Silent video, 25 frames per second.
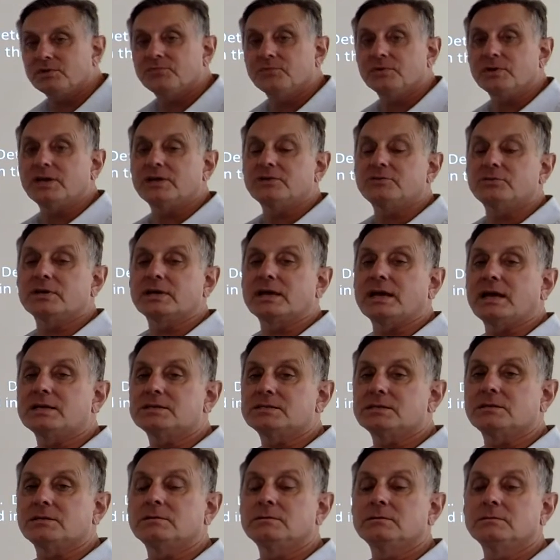for nitric
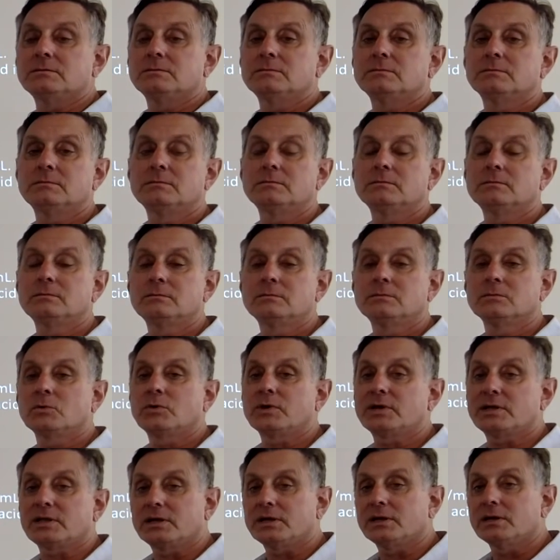acid?
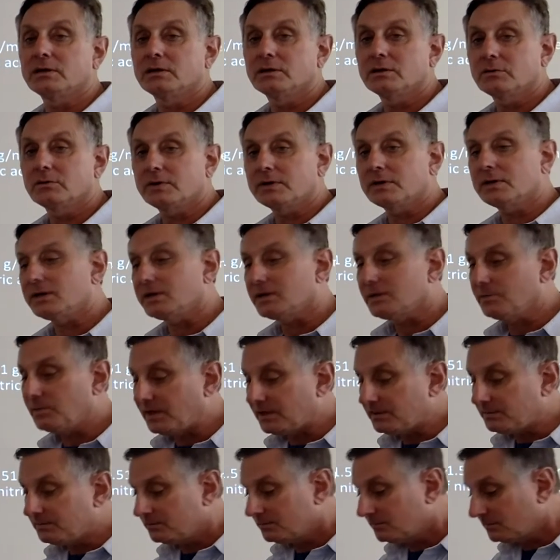Quickly, come on.
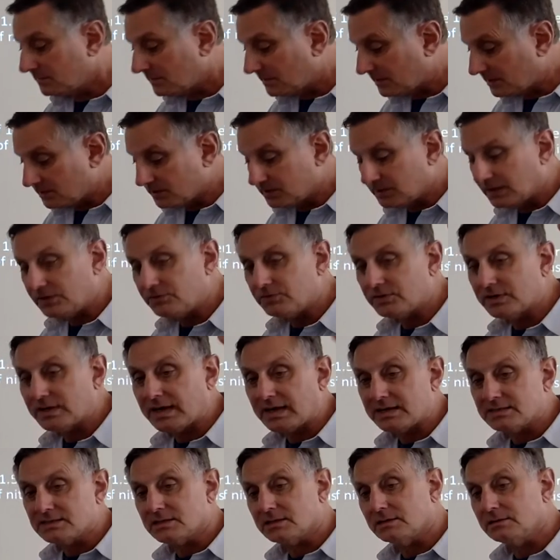Nitric
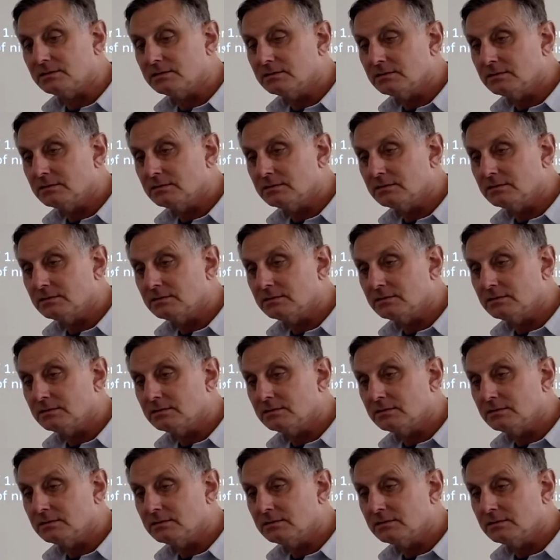acid.